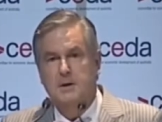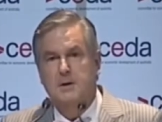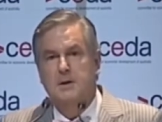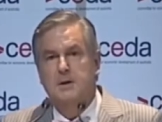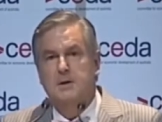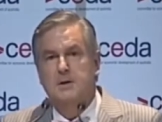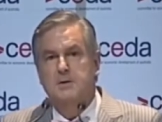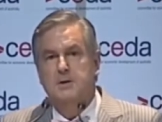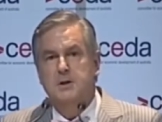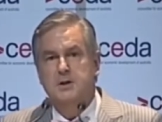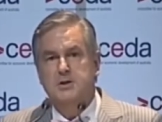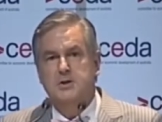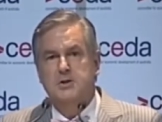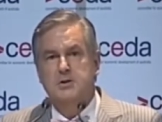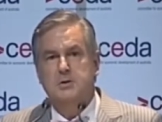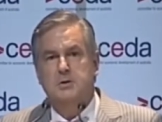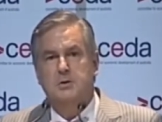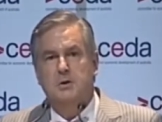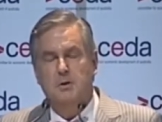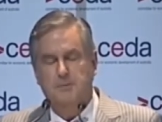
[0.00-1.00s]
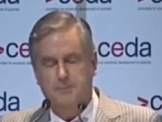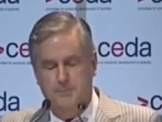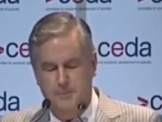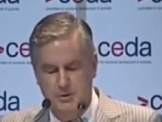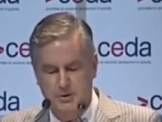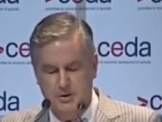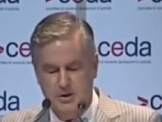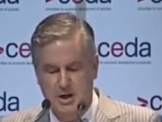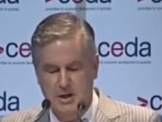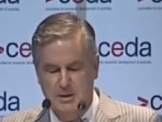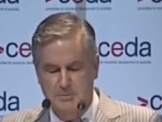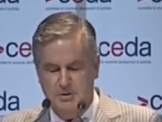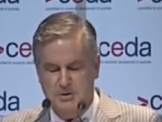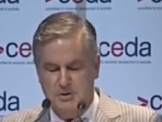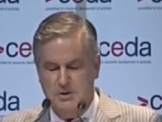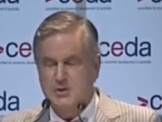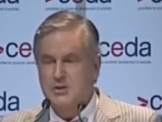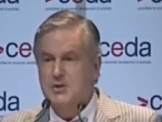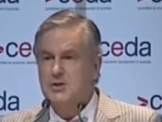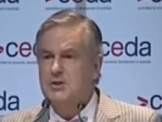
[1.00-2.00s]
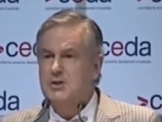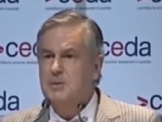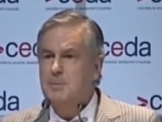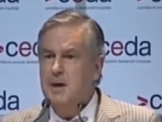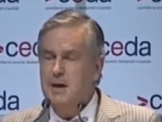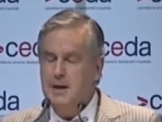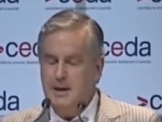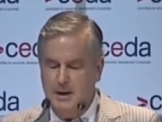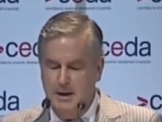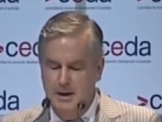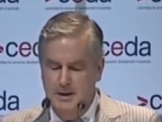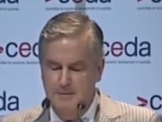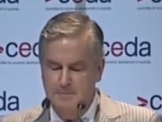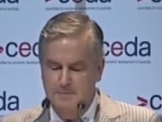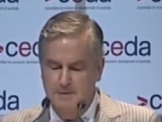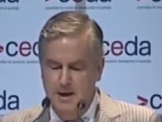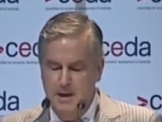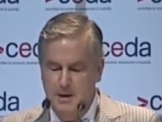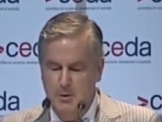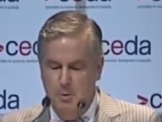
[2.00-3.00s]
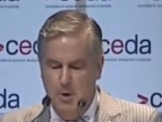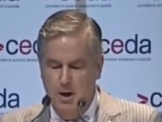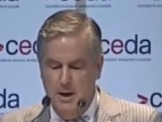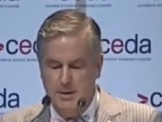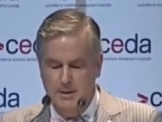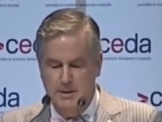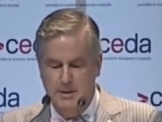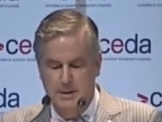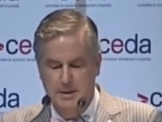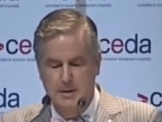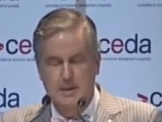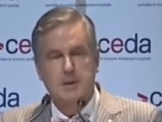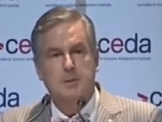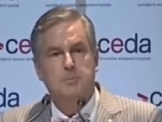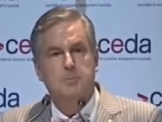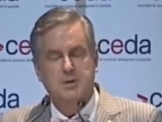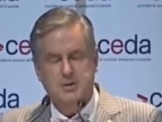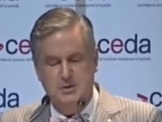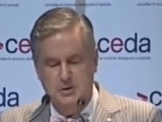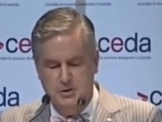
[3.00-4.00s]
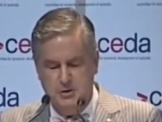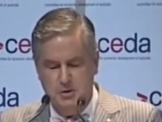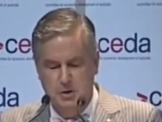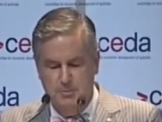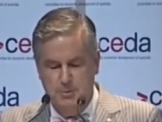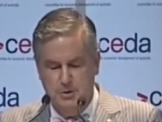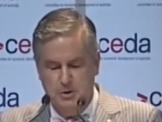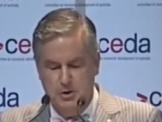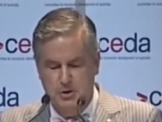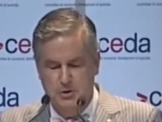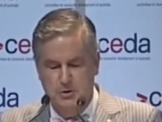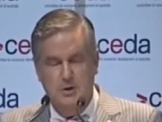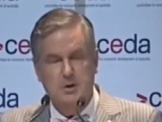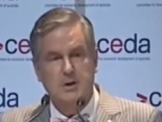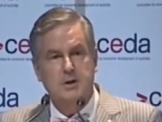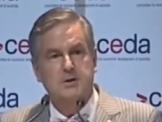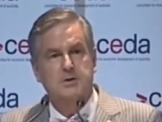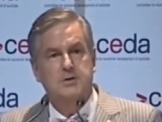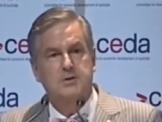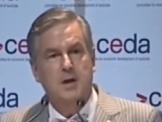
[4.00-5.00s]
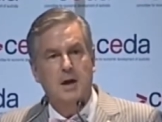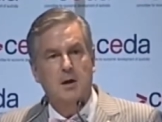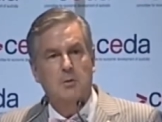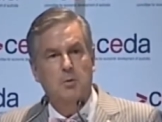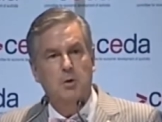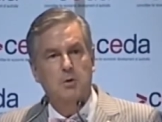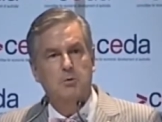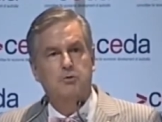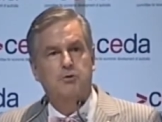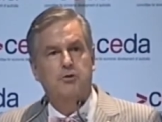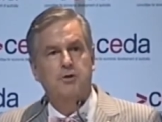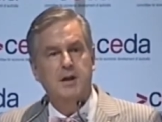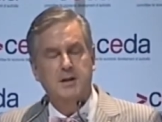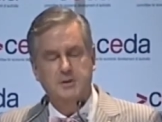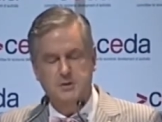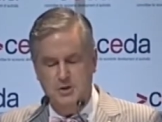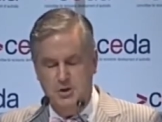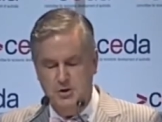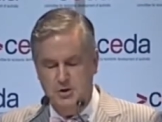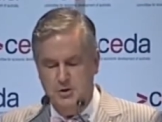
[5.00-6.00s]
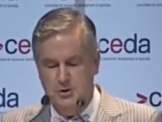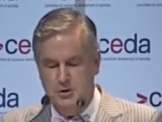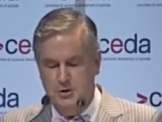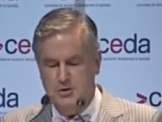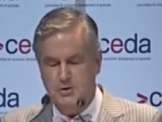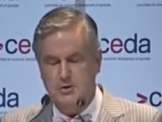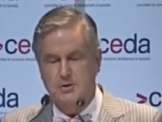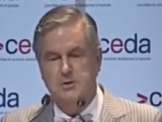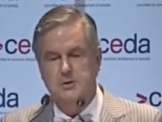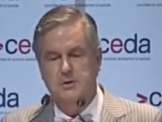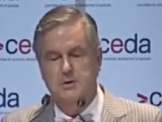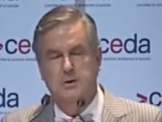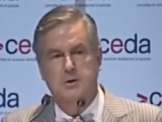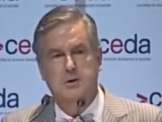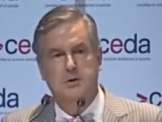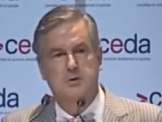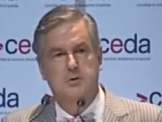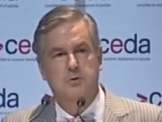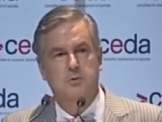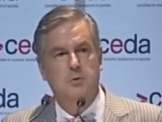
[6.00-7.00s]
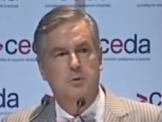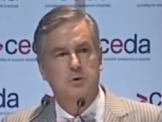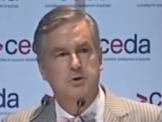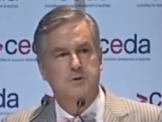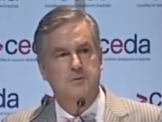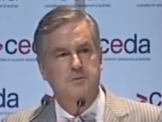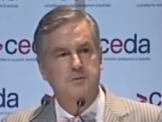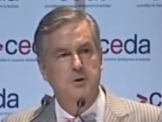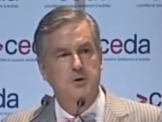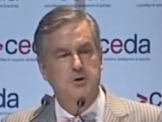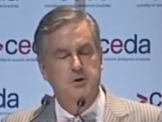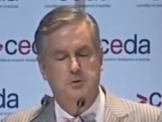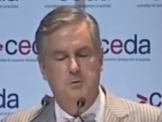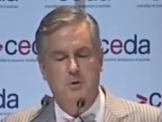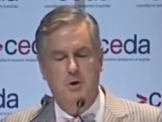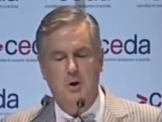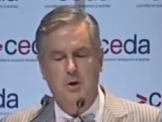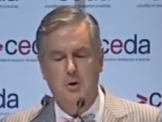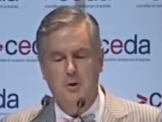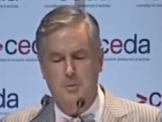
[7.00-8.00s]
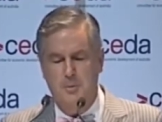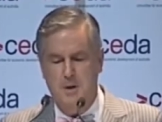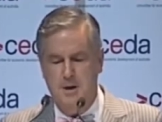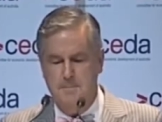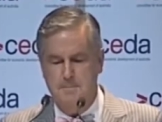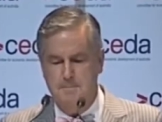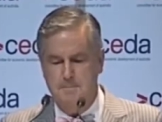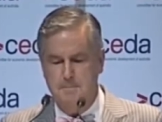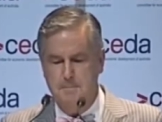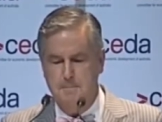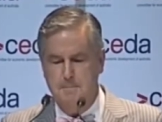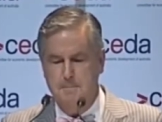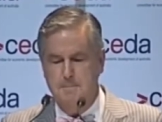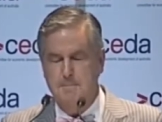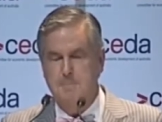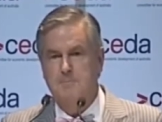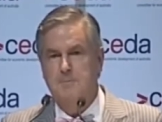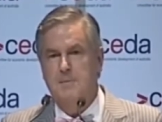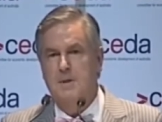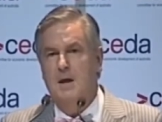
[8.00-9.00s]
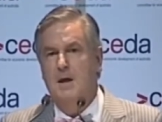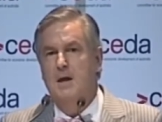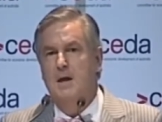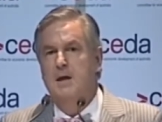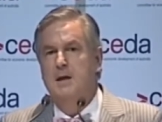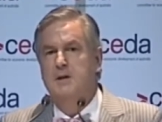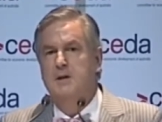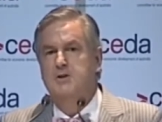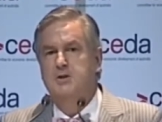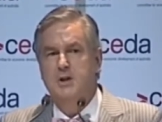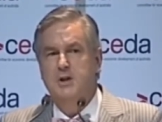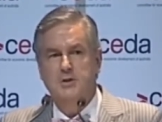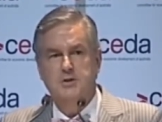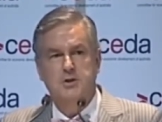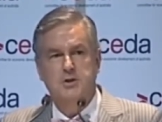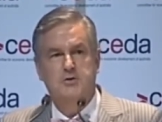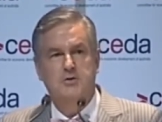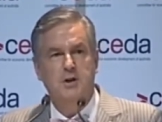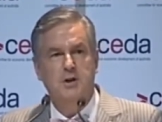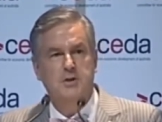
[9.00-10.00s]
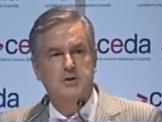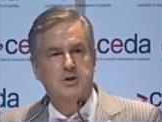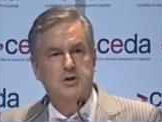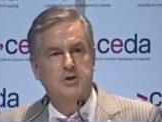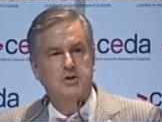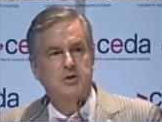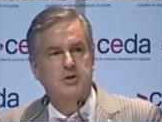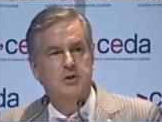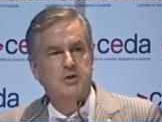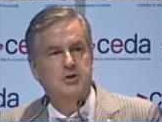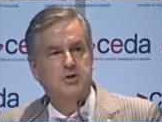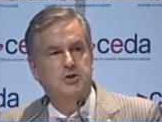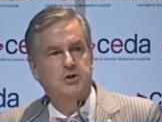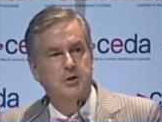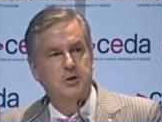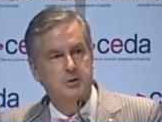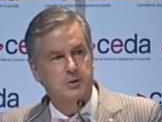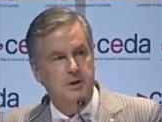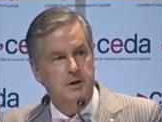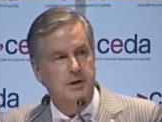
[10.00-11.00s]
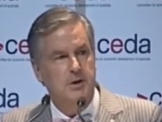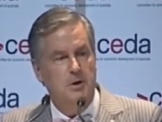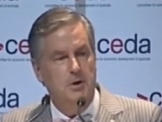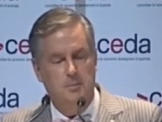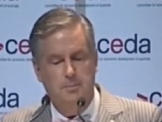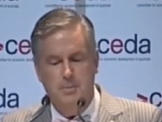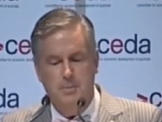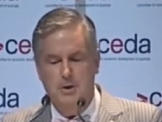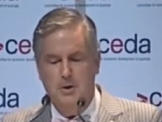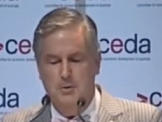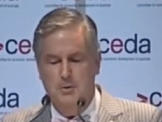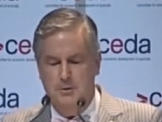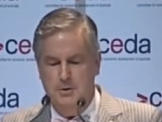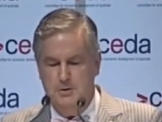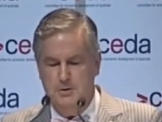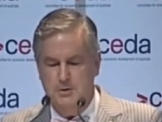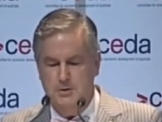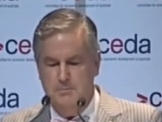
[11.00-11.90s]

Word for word: this conference aims to systematically evaluate business opportunities that will transition us towards a future economy. And such a transition is certainly not beyond us.